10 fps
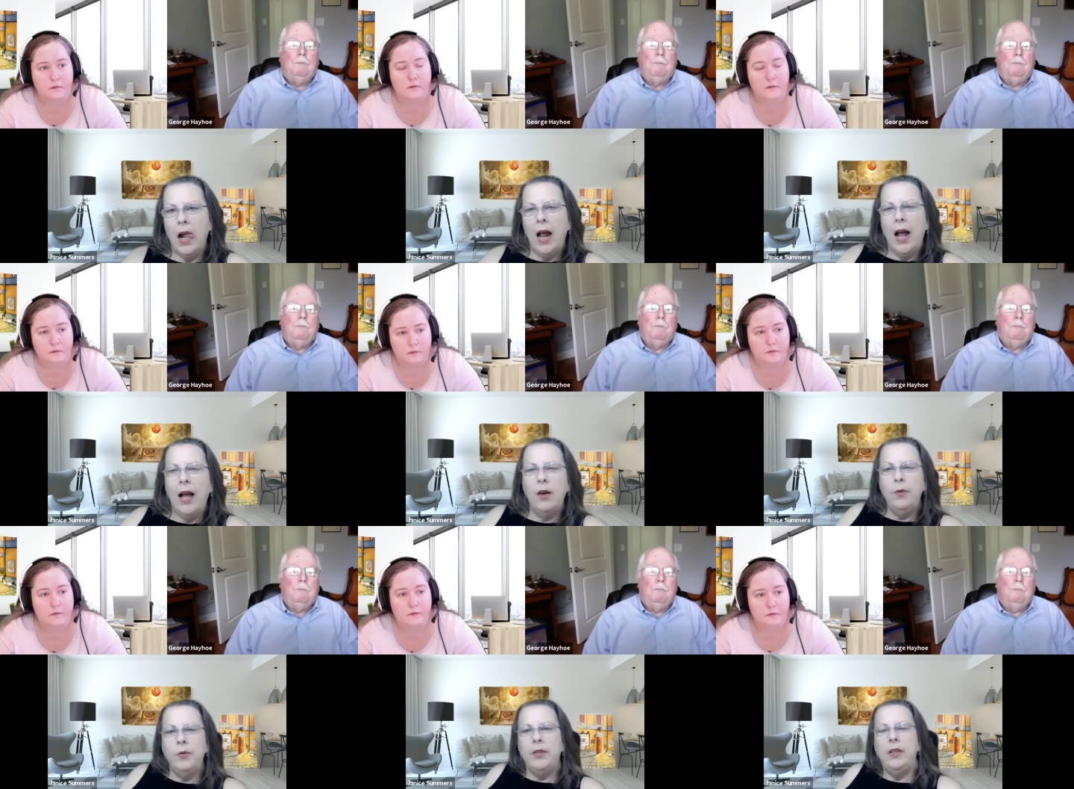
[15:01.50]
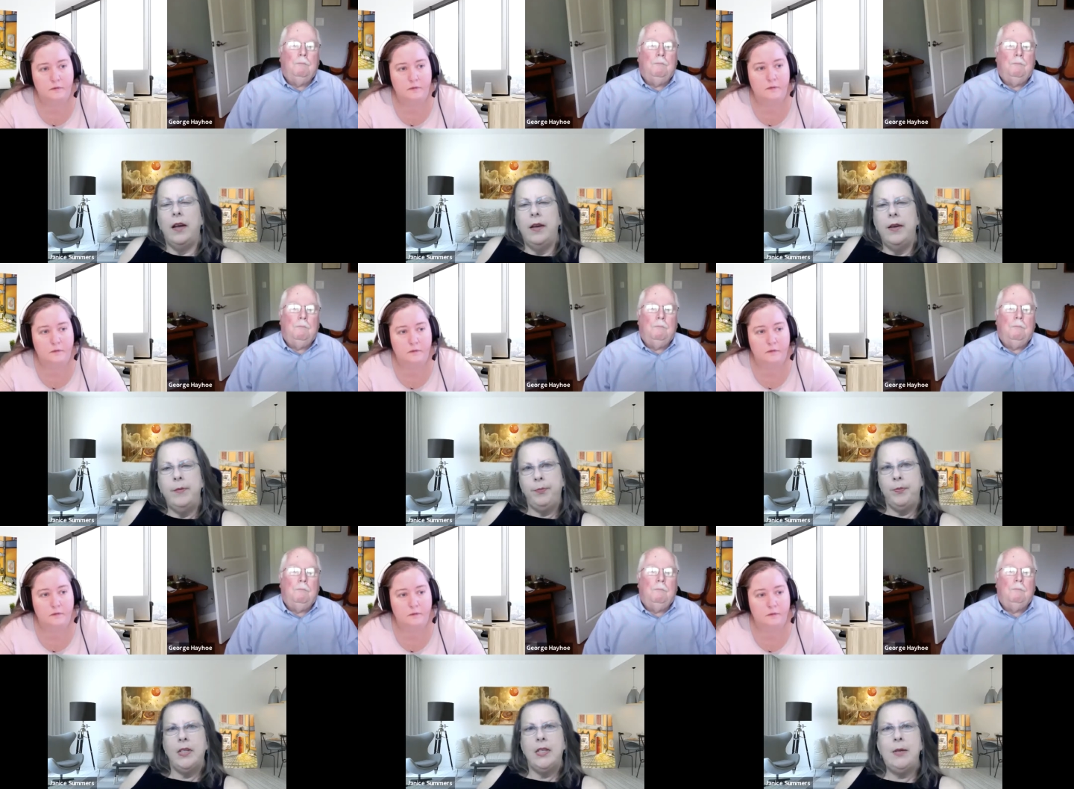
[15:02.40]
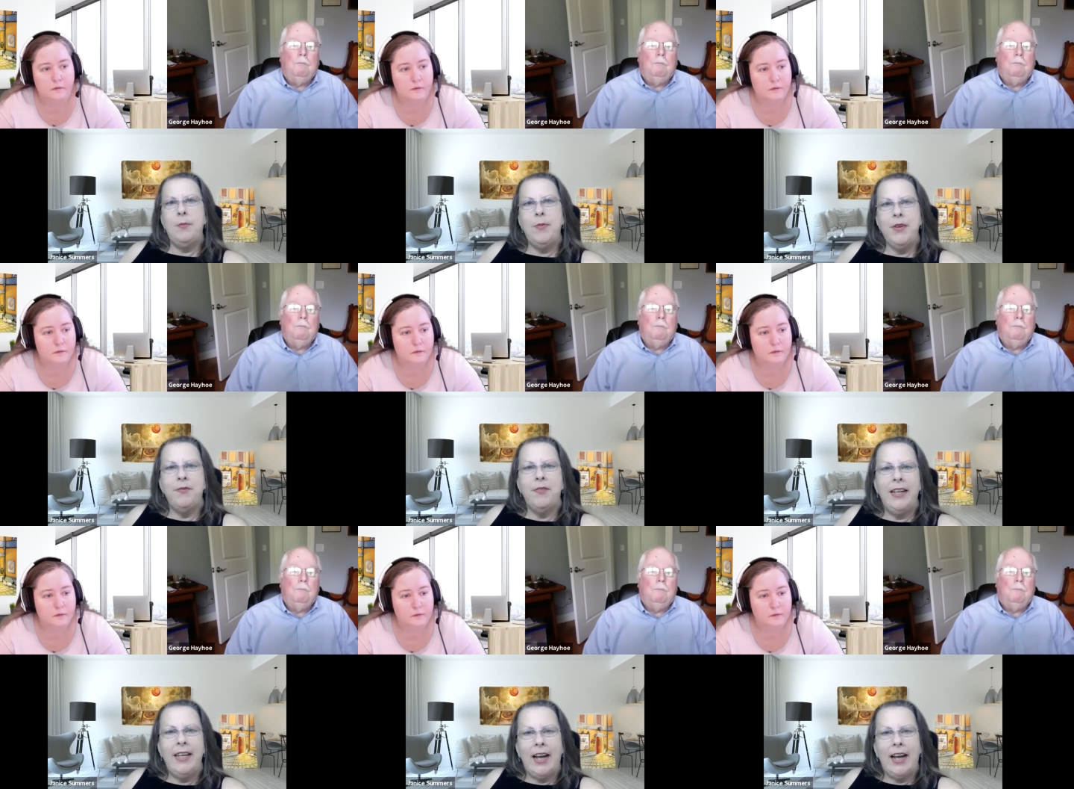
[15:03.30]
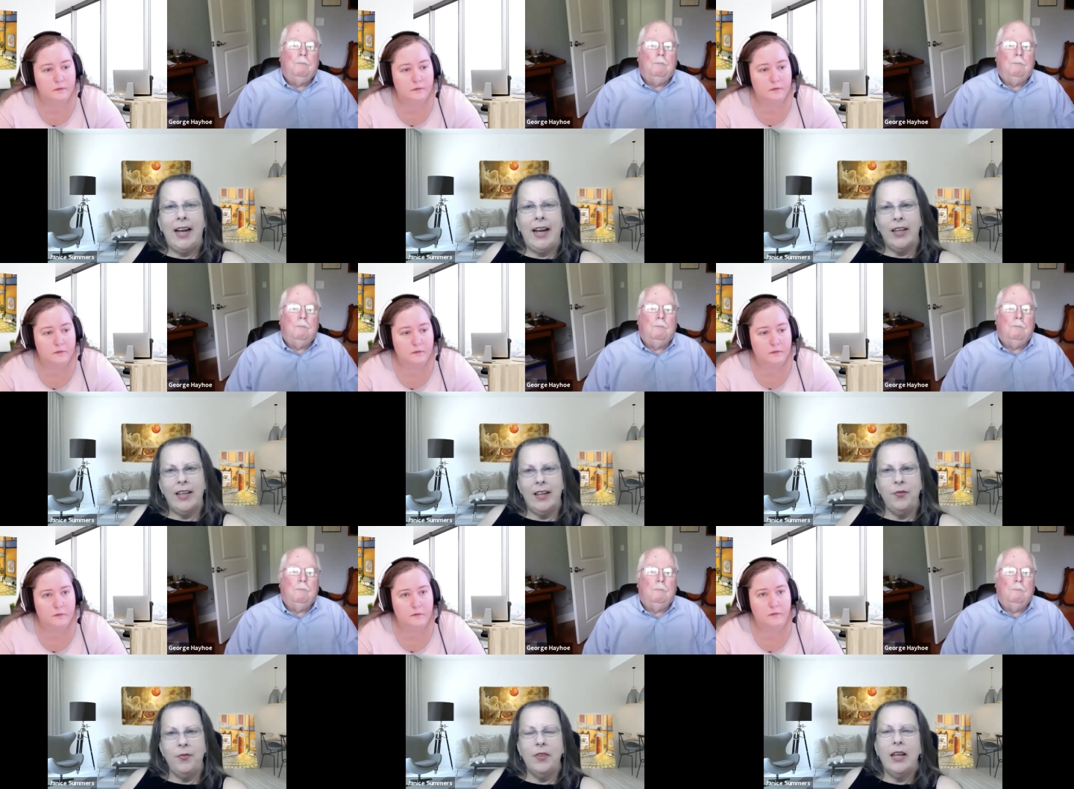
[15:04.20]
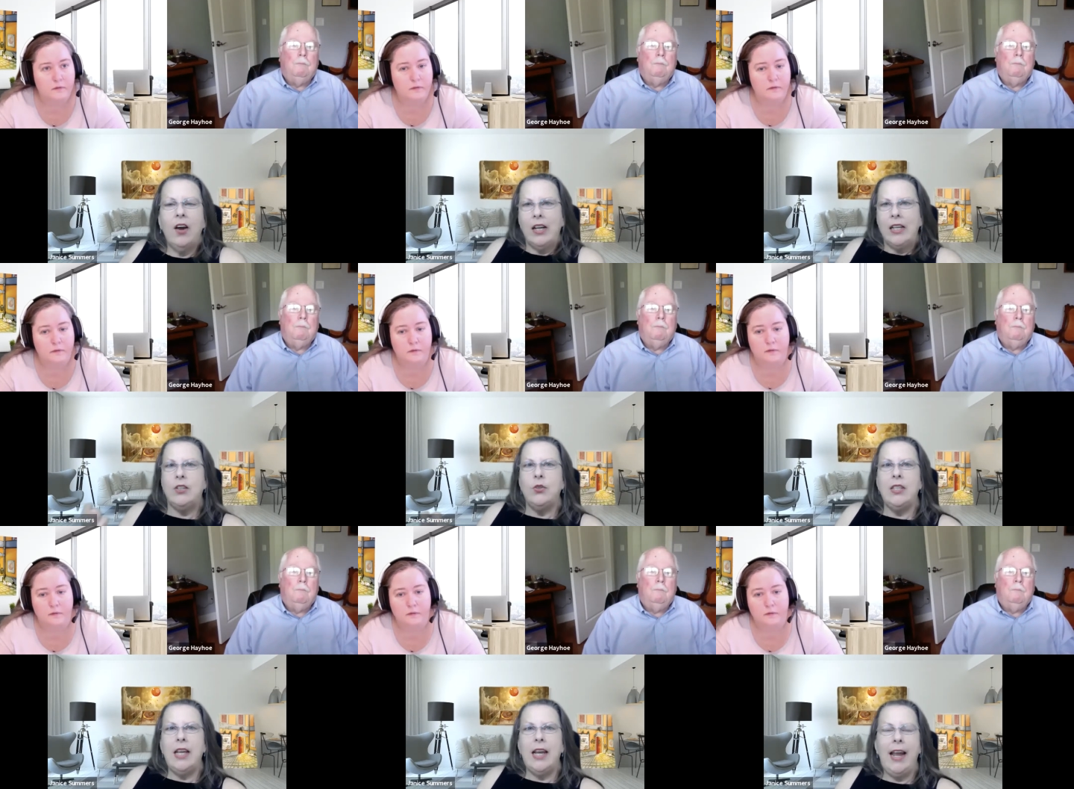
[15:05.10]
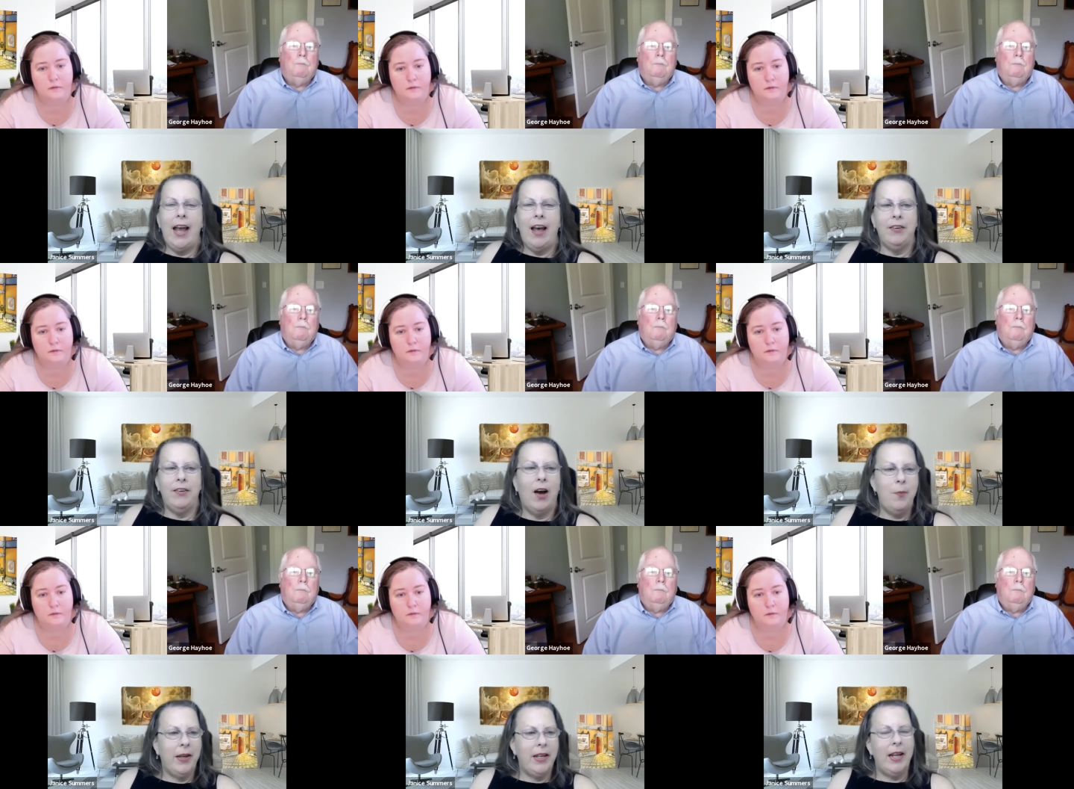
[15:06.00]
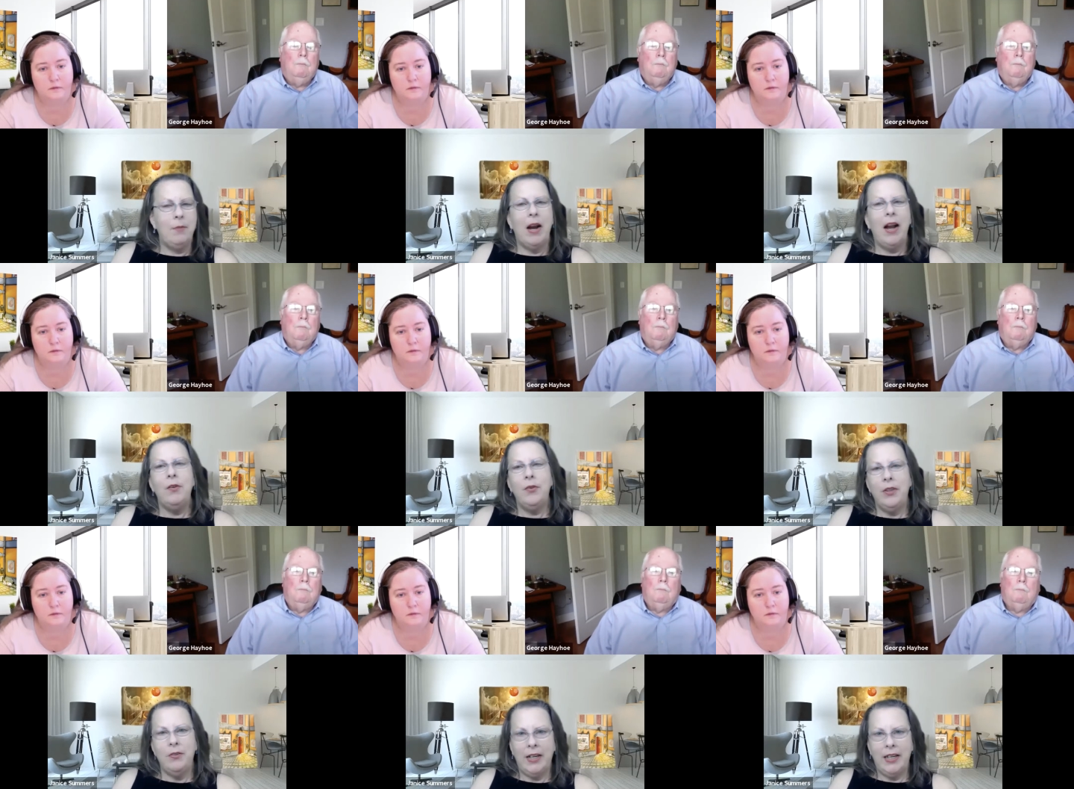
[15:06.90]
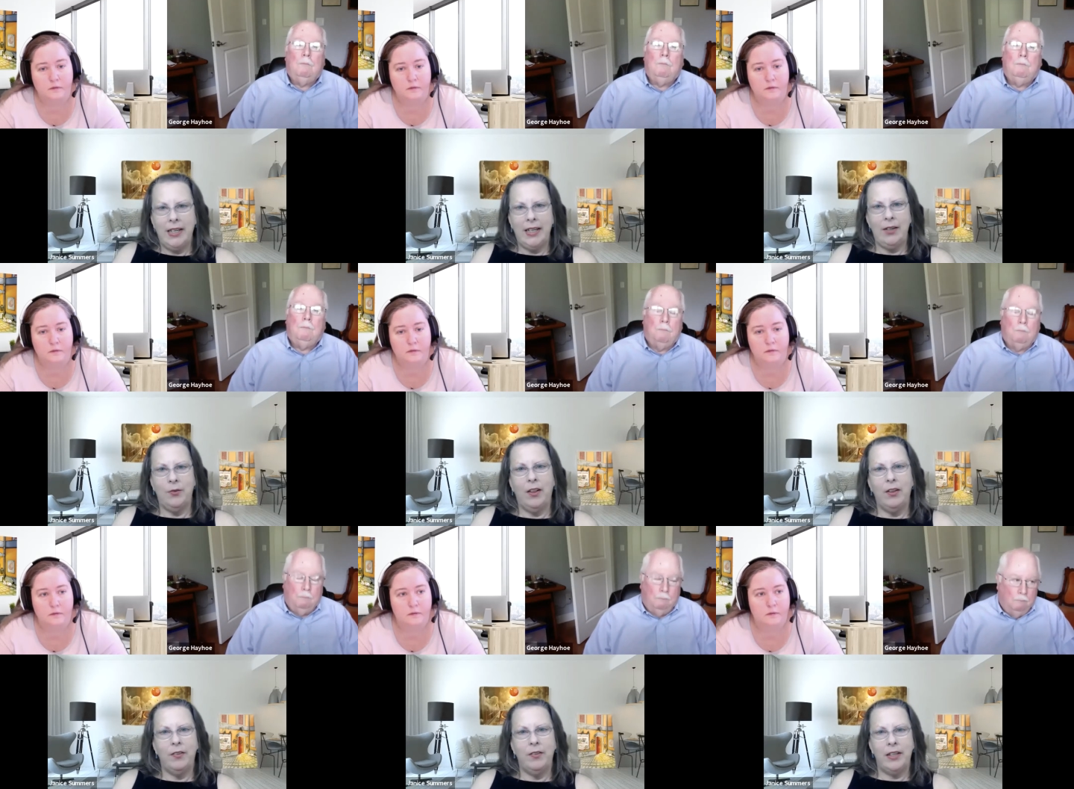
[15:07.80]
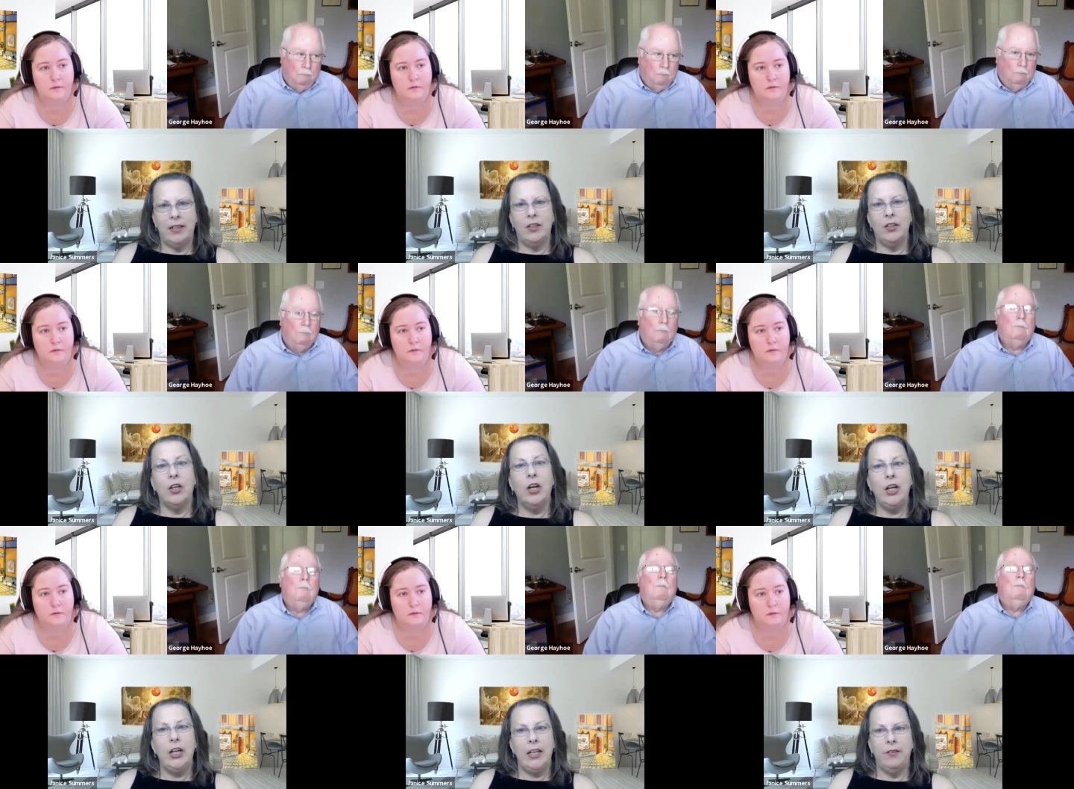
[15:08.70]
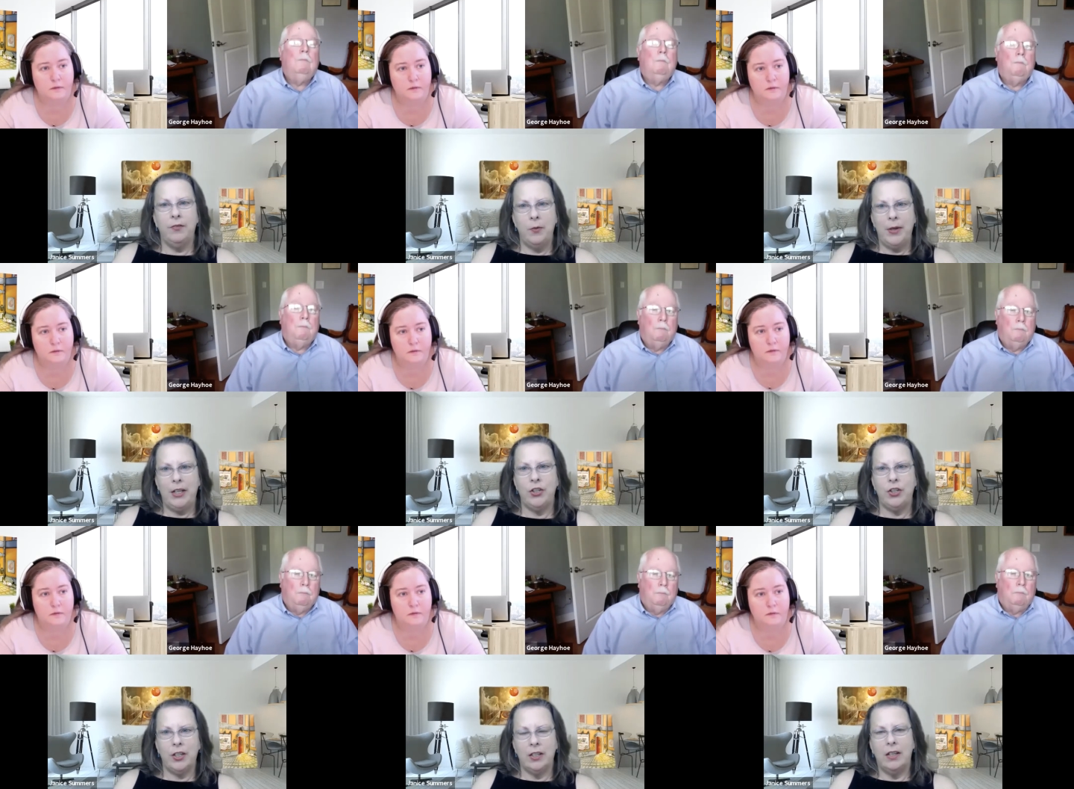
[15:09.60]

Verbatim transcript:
Speaker 1: how would um, somebody find out like if like all right so say i have a topic and i'm not really finding any relevant current information